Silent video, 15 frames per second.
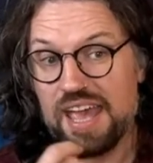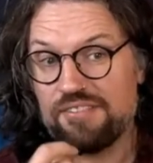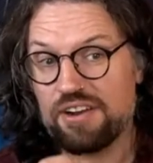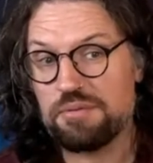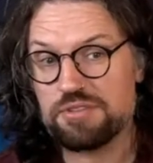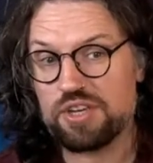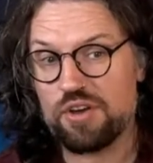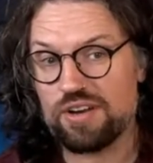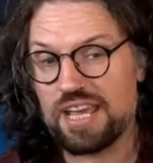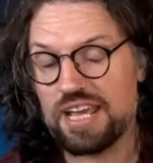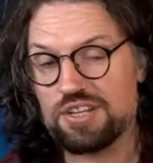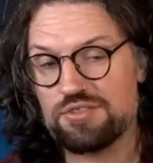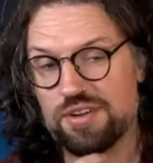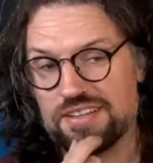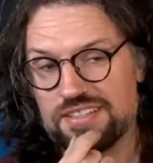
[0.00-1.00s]
If anyone's got
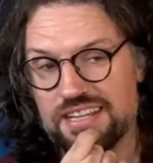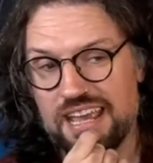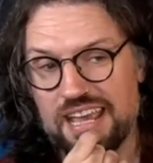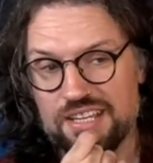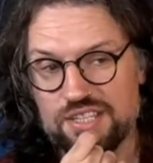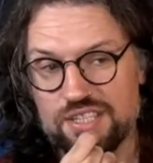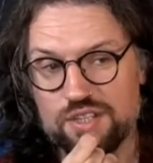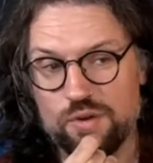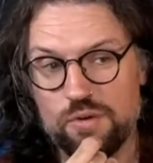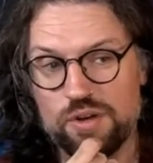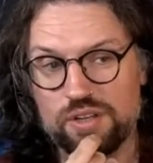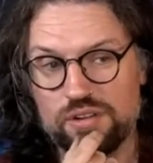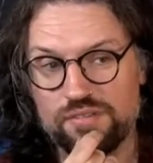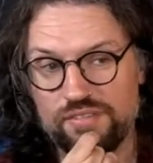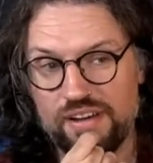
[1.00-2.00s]
any interesting
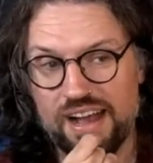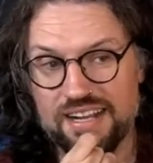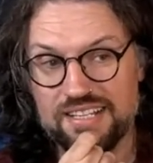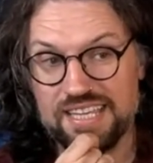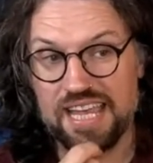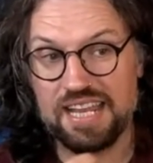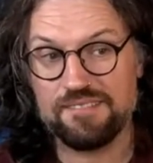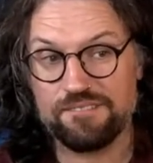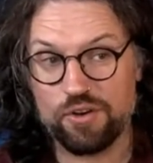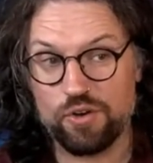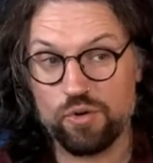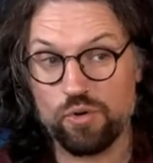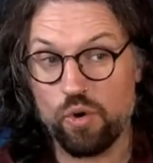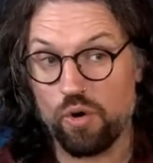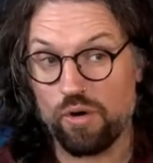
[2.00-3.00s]
historical facts,
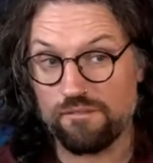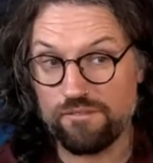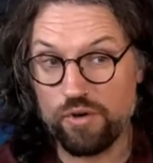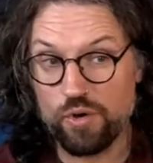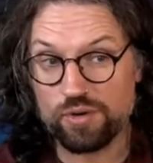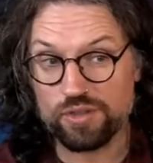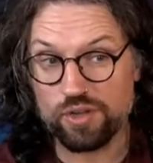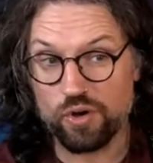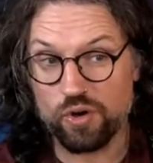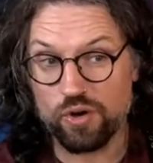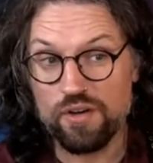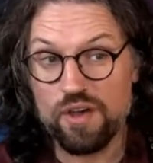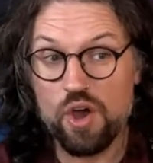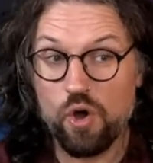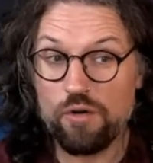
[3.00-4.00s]
info or folklore,